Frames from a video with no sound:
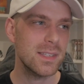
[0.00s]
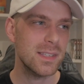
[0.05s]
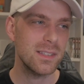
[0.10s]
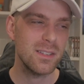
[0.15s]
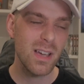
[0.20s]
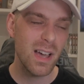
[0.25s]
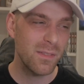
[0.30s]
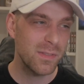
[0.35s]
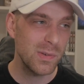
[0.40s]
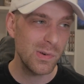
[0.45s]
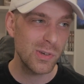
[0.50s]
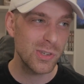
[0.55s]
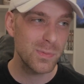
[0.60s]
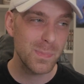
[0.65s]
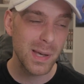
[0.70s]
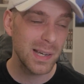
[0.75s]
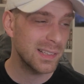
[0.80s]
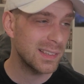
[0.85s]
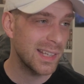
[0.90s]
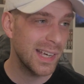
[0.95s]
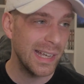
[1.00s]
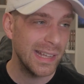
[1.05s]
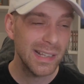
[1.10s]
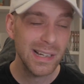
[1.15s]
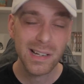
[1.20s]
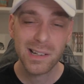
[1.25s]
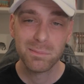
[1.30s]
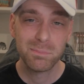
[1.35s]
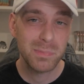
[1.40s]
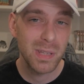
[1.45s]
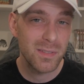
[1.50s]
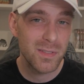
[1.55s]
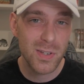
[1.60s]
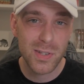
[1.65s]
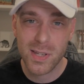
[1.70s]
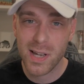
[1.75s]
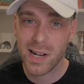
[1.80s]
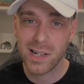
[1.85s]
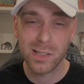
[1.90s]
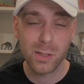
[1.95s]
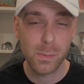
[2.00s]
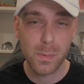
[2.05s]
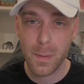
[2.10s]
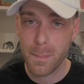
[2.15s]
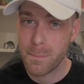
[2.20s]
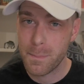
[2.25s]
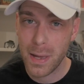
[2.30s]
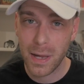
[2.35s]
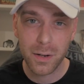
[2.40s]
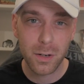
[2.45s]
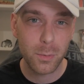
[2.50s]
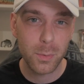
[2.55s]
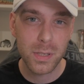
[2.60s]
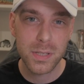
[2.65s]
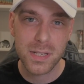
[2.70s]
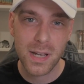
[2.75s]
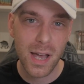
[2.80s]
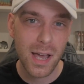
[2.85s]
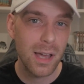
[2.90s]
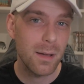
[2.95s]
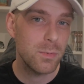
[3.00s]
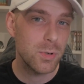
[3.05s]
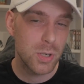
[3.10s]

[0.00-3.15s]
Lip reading: And you have to expect that they've just gotten a little bit better with time.